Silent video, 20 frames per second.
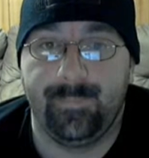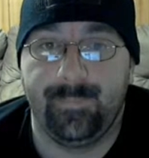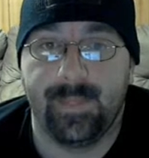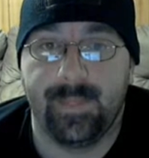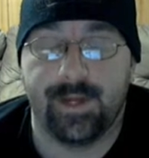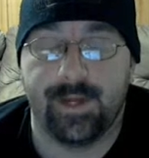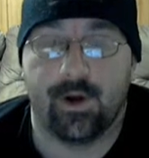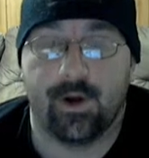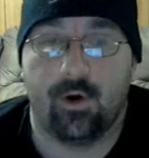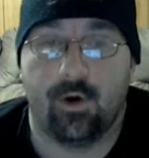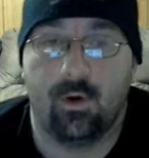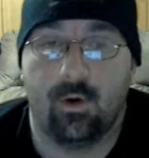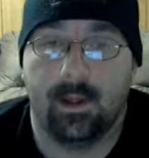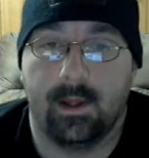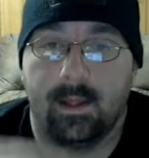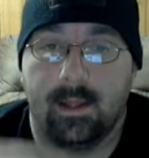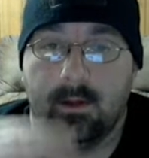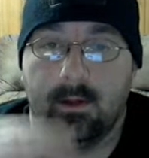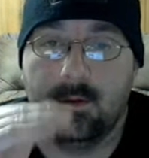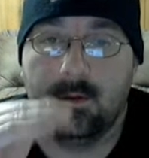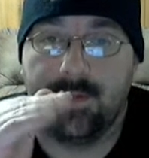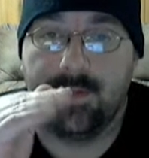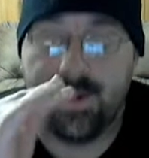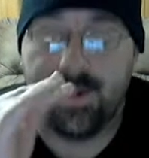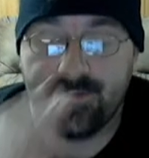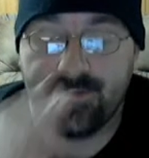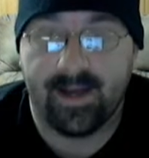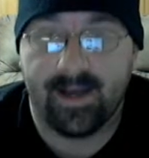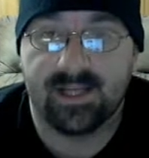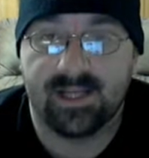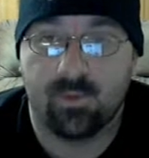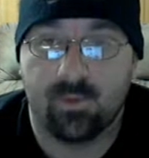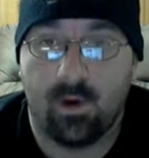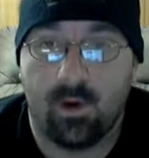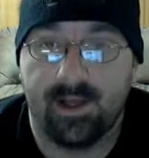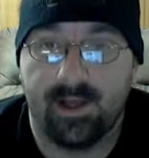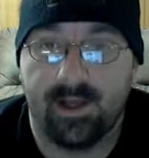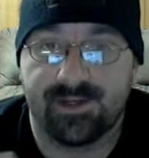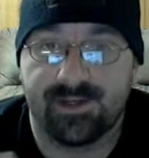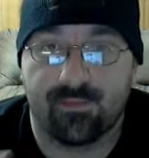you know, the device
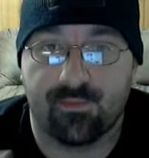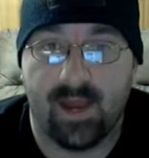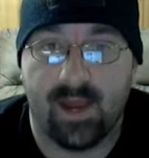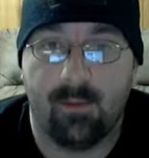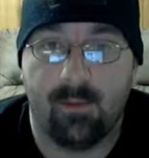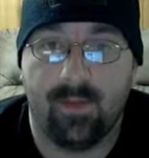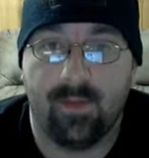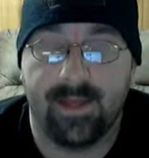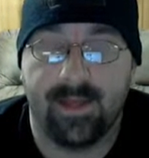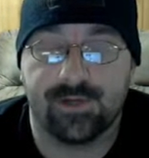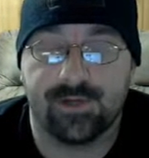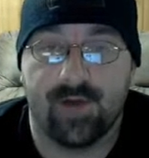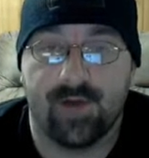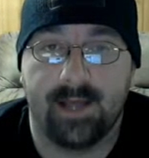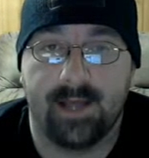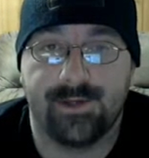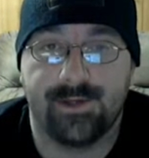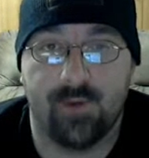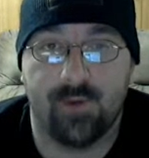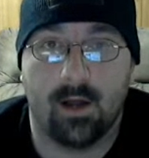was right when they tried to